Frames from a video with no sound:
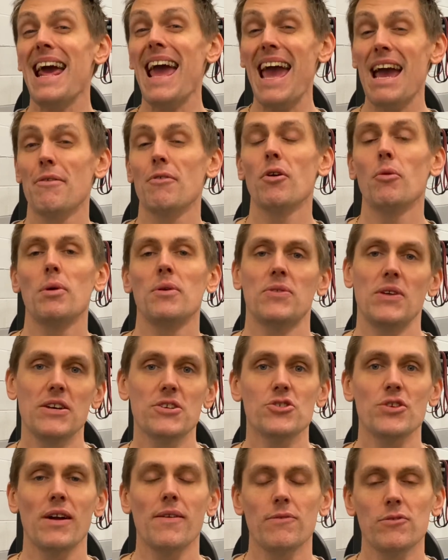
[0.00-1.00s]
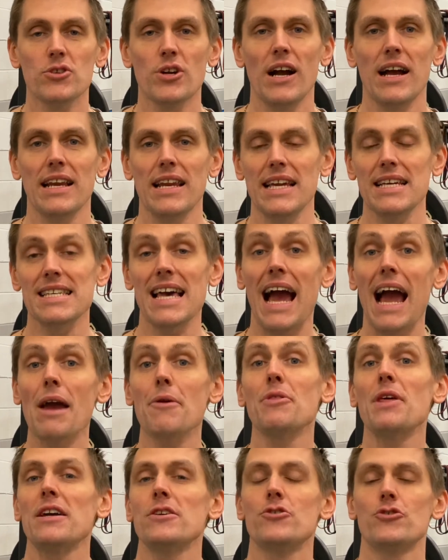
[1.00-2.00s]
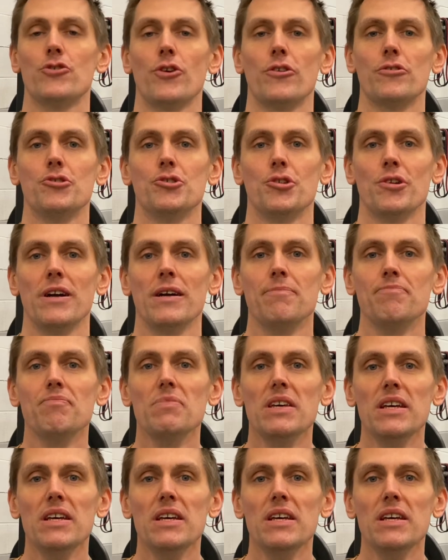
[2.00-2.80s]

error with their strength training is how they structure it.